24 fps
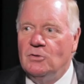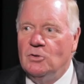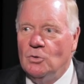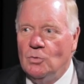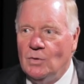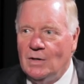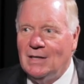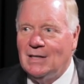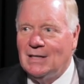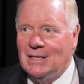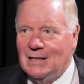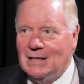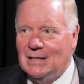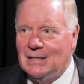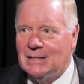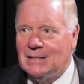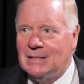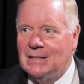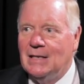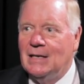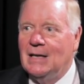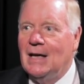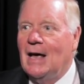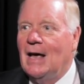doing things,
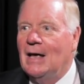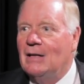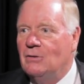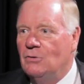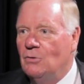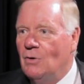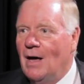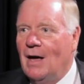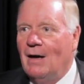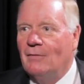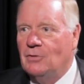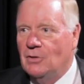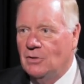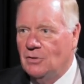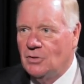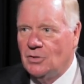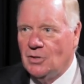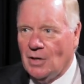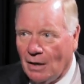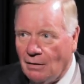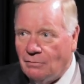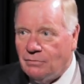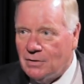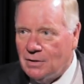you have to
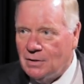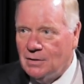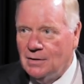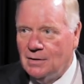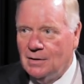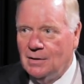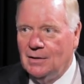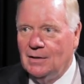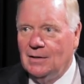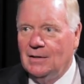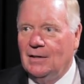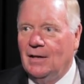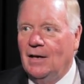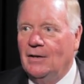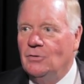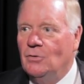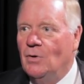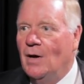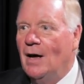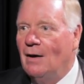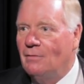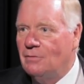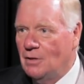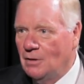shift and you
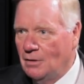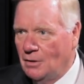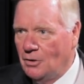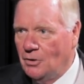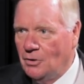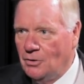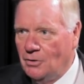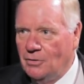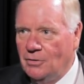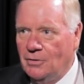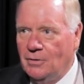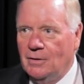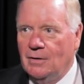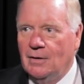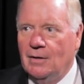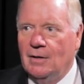have to learn